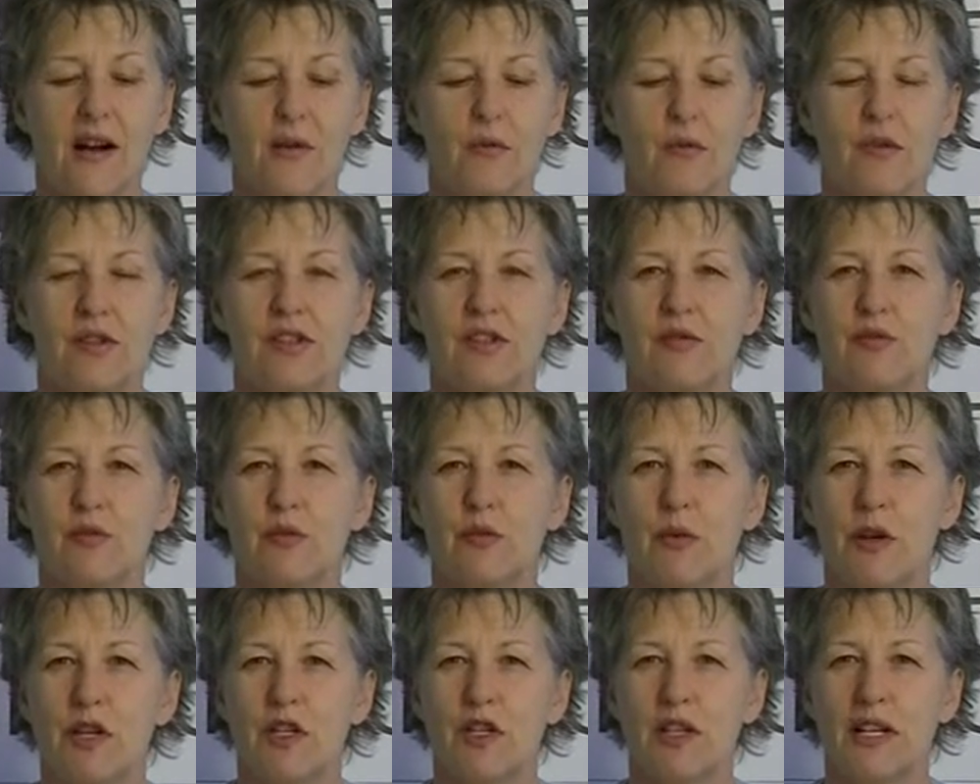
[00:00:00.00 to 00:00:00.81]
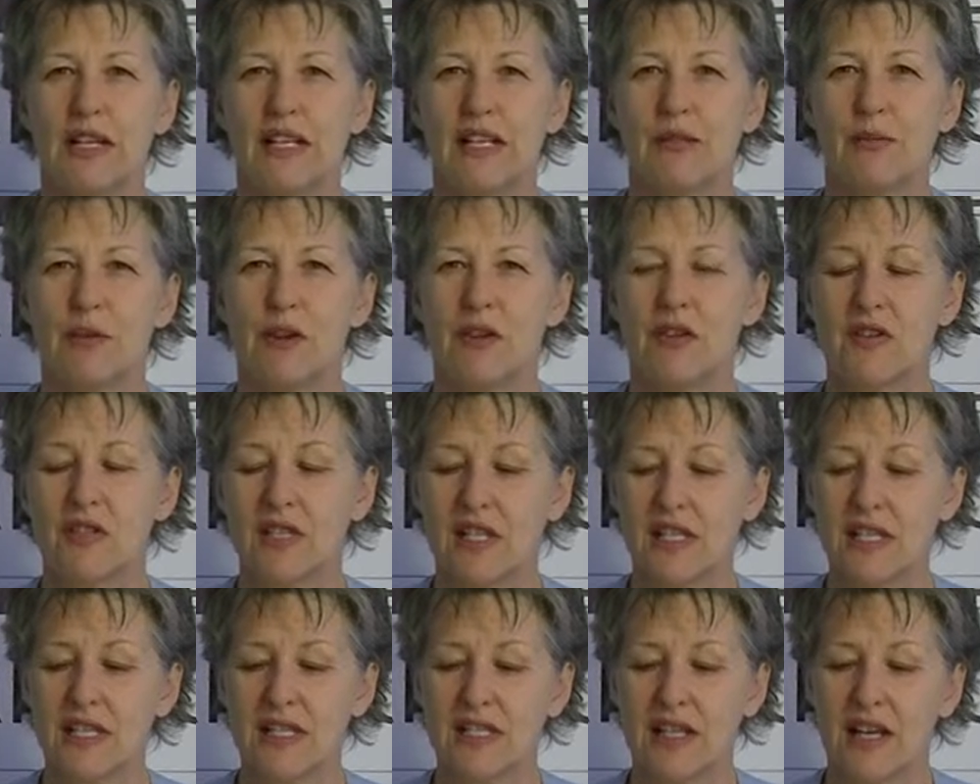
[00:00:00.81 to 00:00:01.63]
with some special
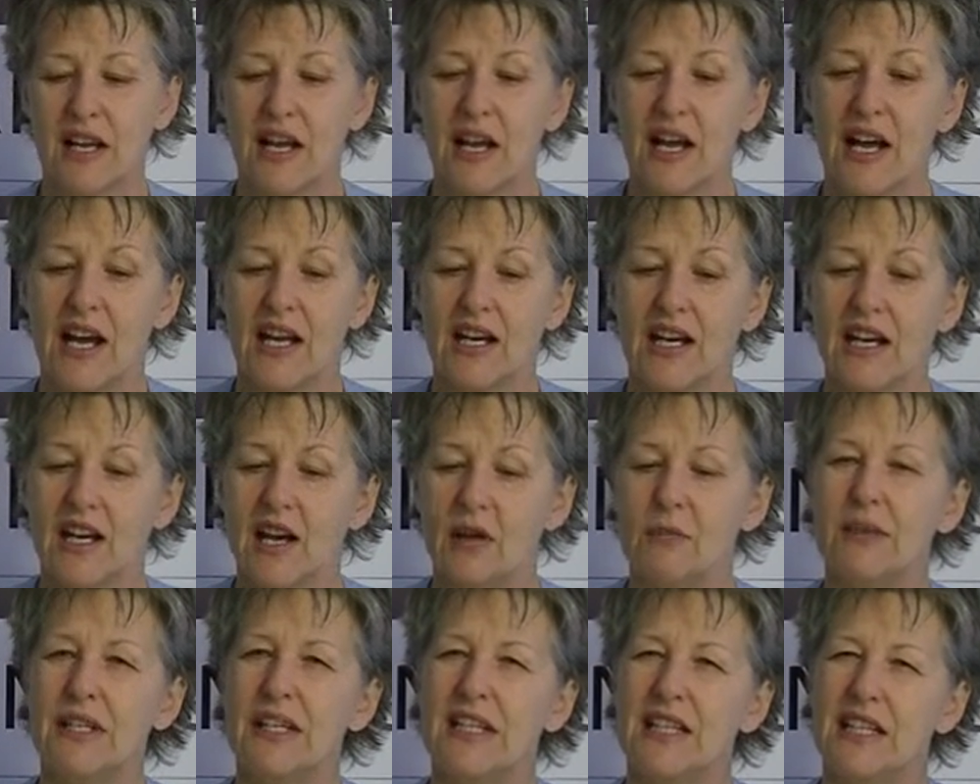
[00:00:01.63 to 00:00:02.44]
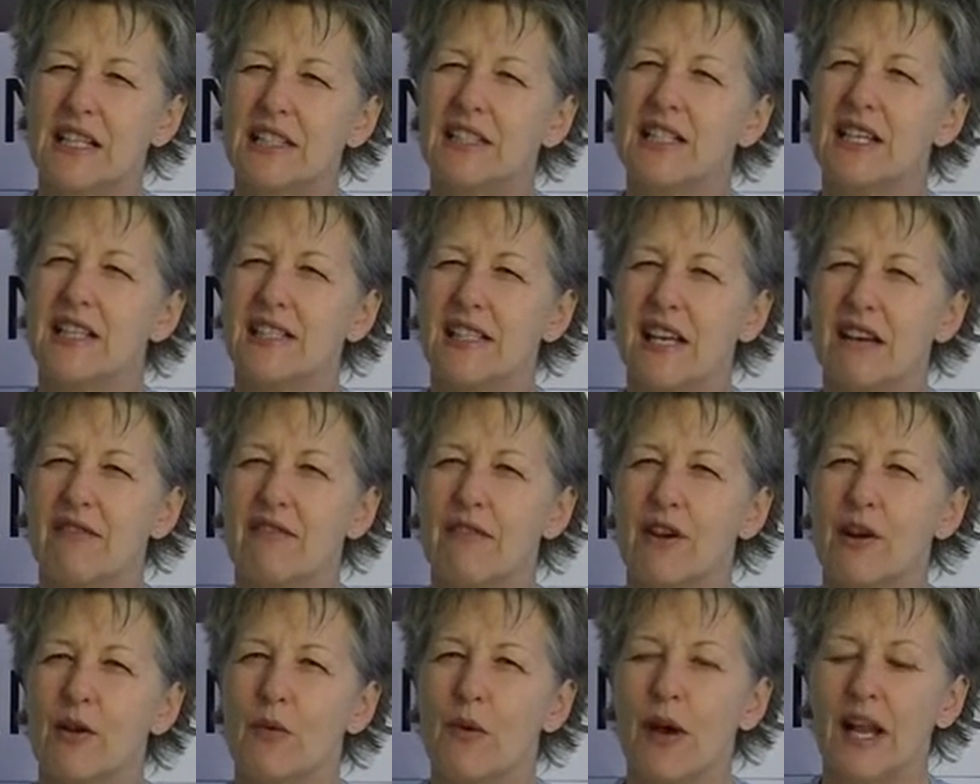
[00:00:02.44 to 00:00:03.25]
experiences. And a company that does that
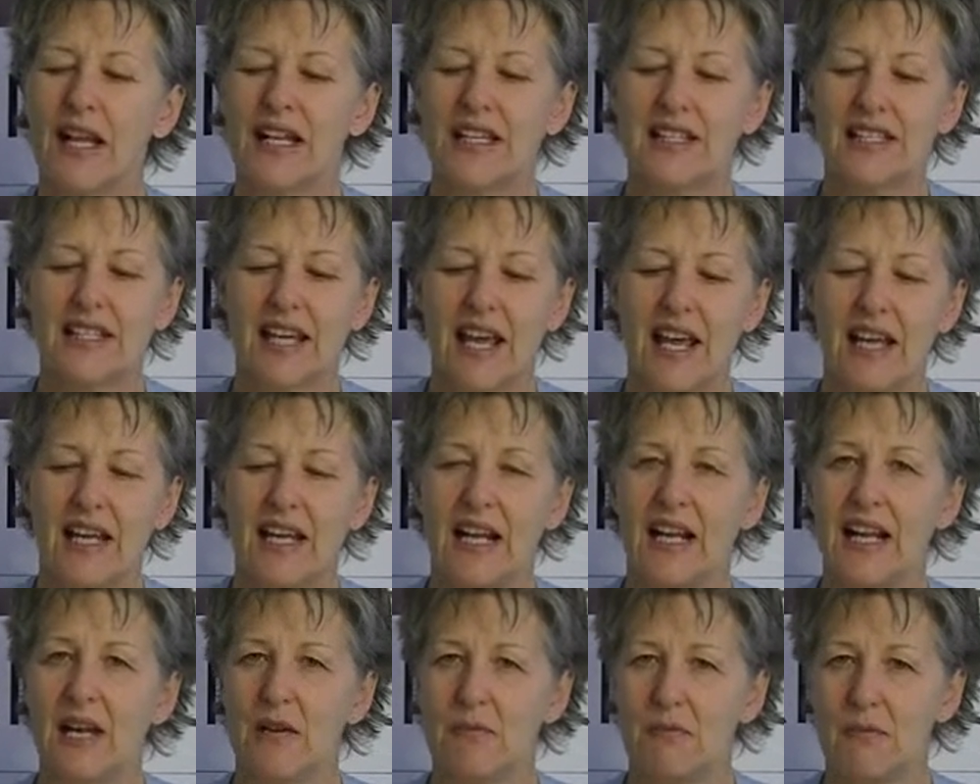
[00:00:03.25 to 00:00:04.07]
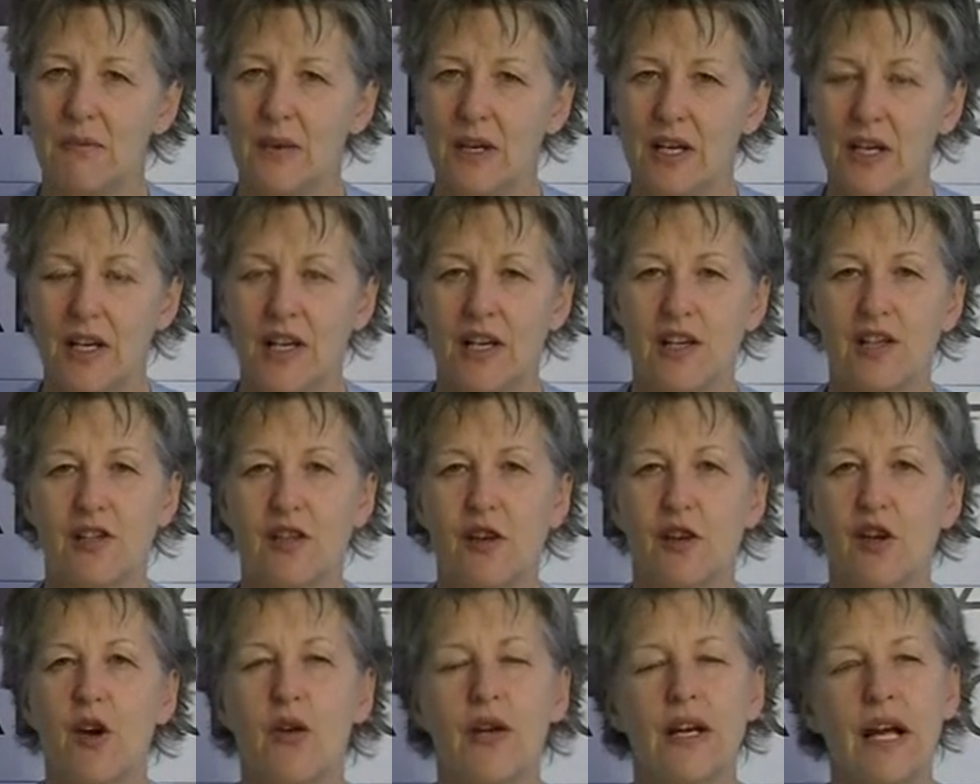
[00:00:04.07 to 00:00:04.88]
very well is KLM.
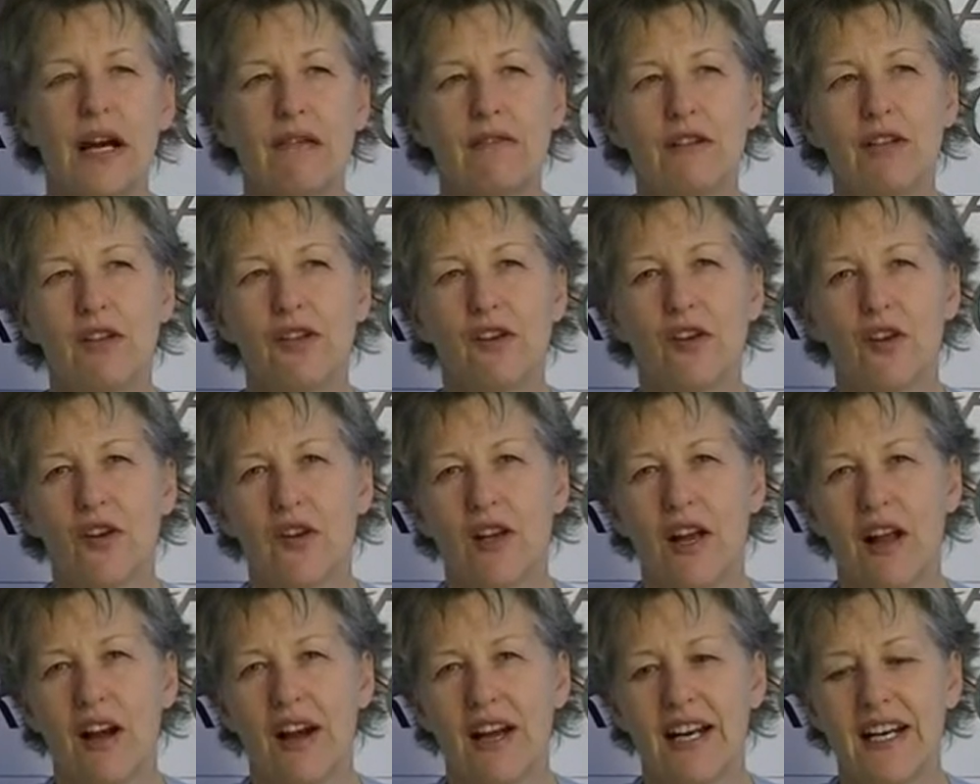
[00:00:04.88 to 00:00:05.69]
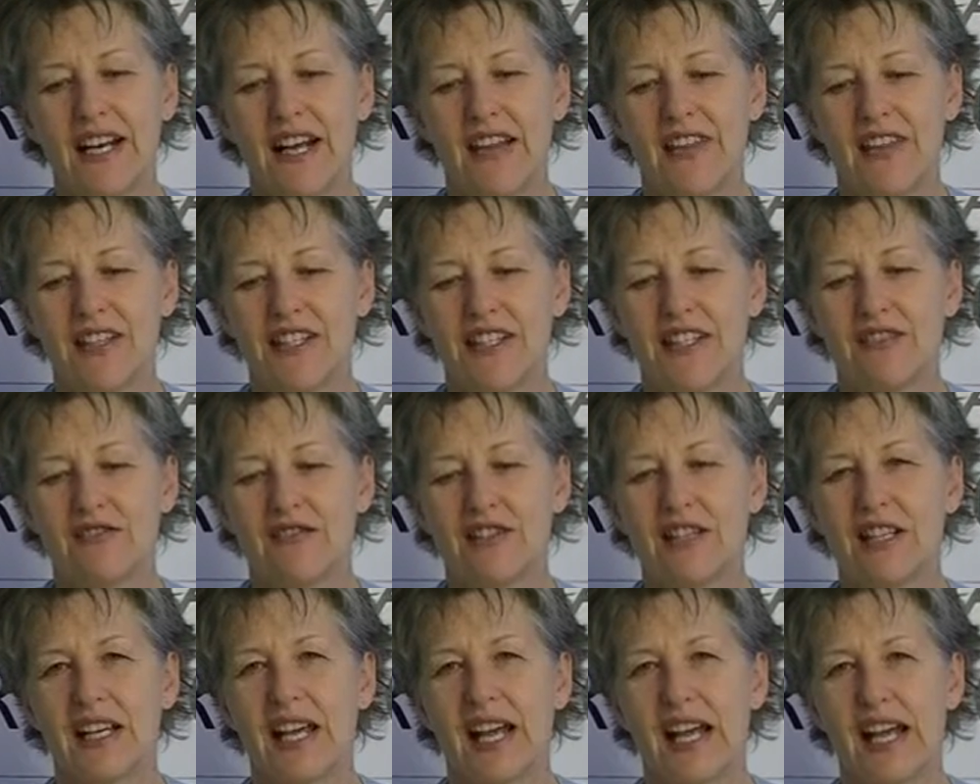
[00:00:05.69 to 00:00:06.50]
So go and have a look online at the
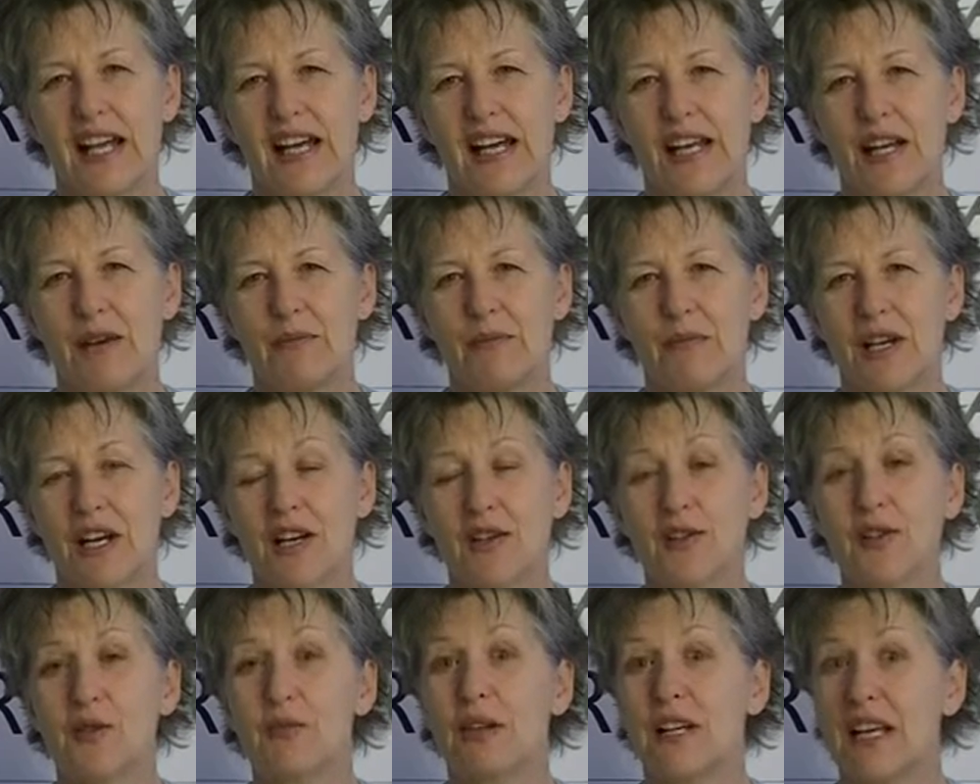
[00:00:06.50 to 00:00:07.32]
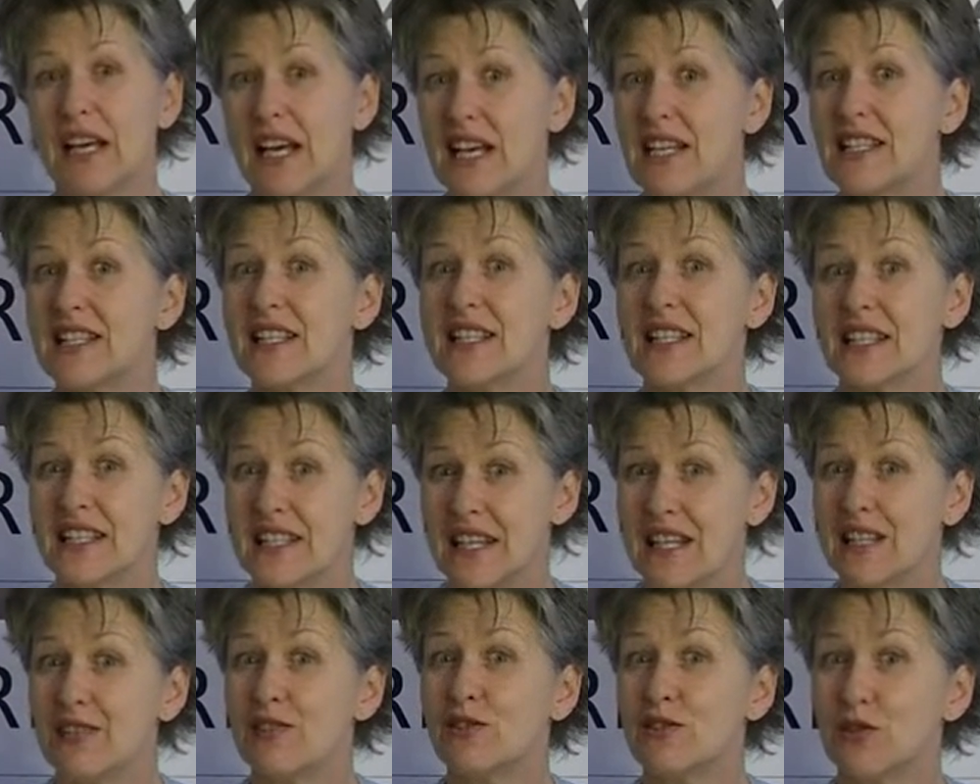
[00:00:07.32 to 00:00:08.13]
different KLM customer care
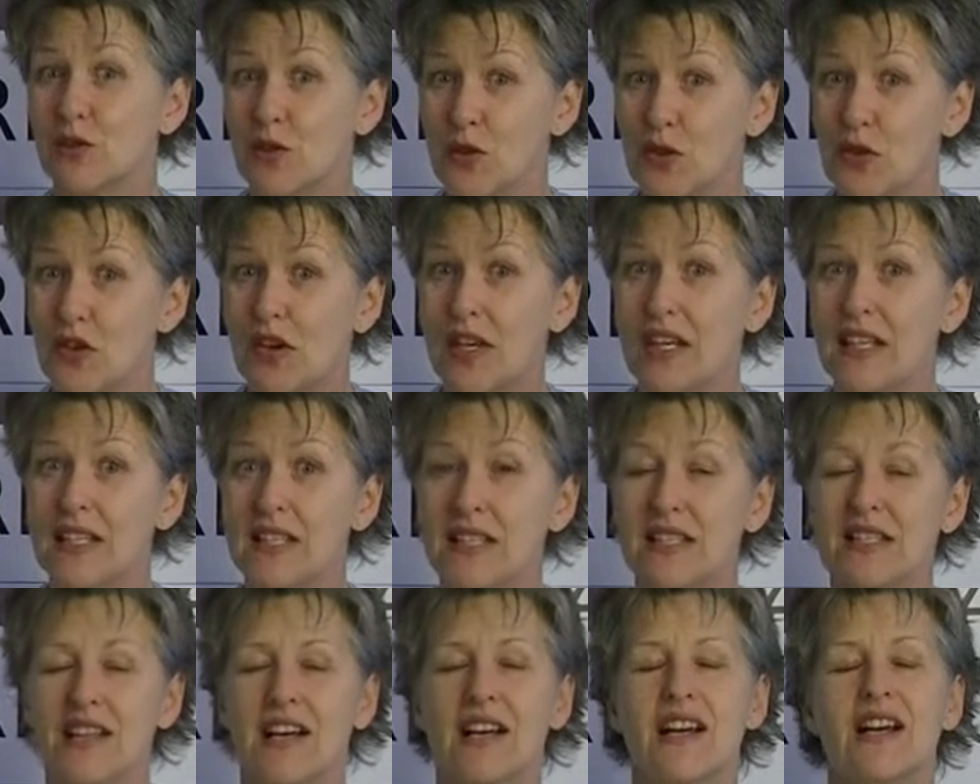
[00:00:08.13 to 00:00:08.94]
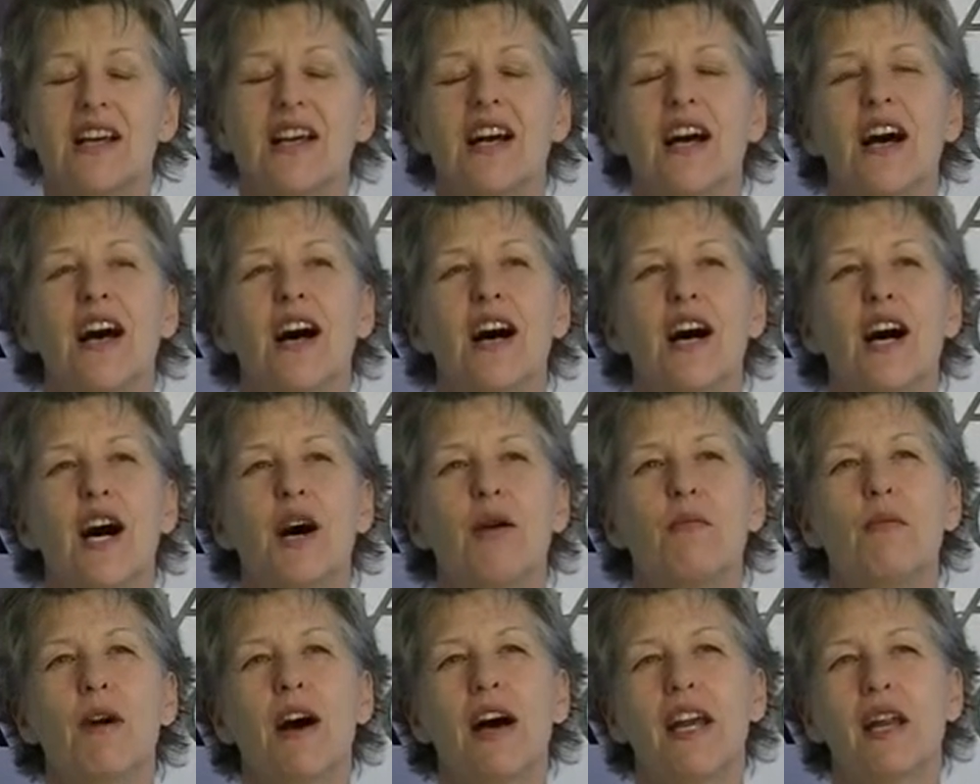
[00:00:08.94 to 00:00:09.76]
success stories,
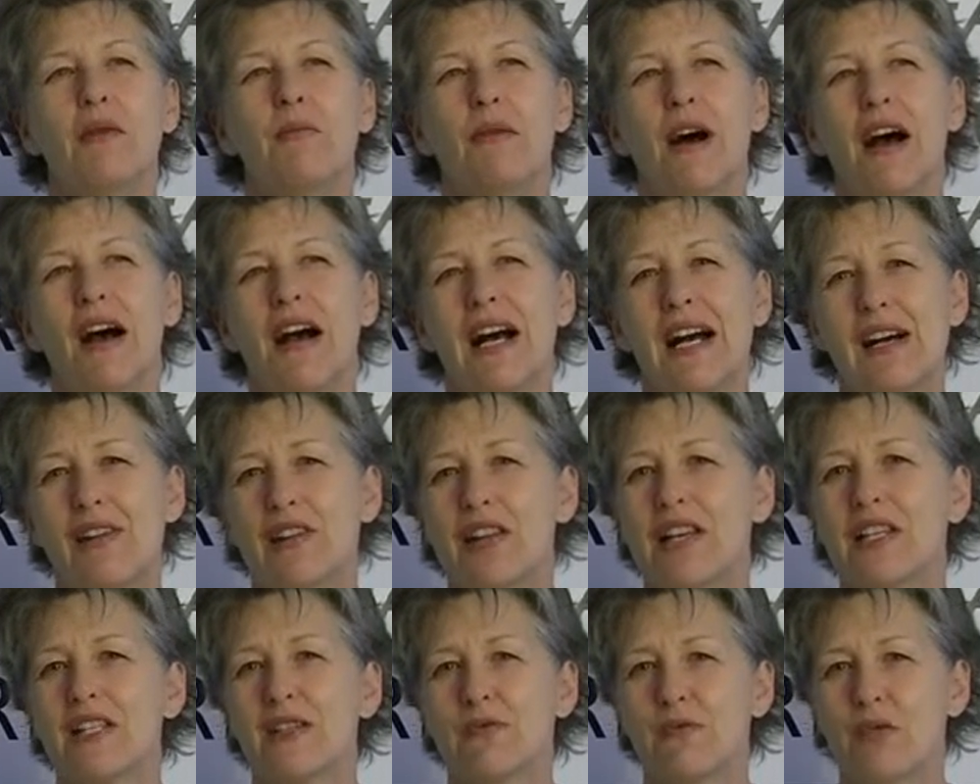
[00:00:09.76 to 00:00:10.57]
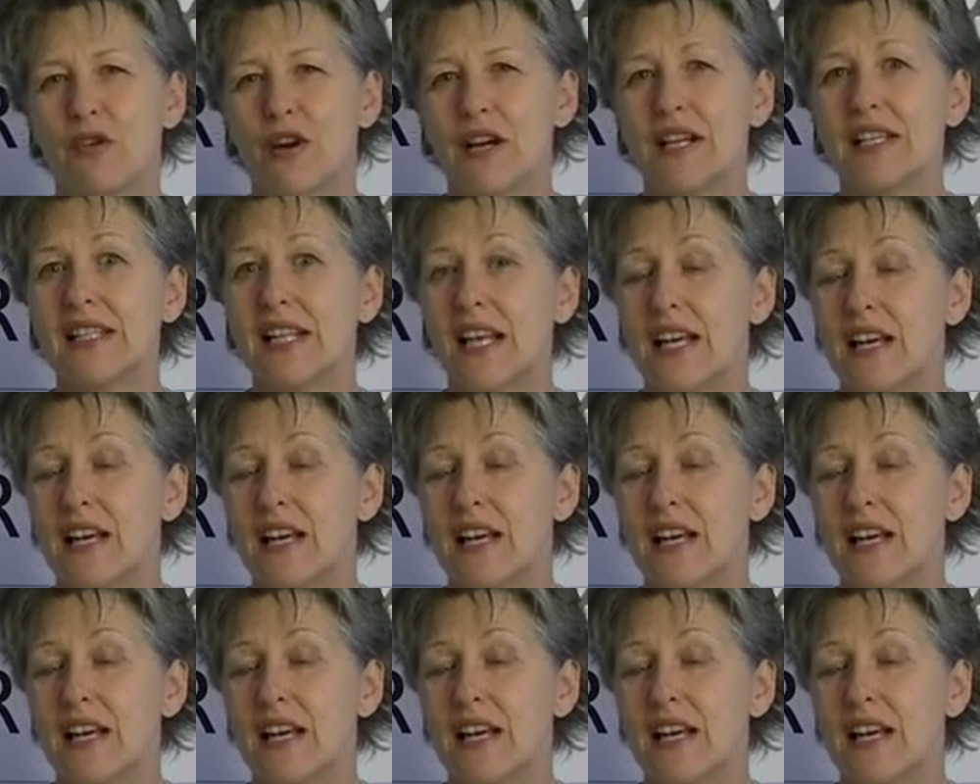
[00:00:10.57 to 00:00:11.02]
and about how they surprise their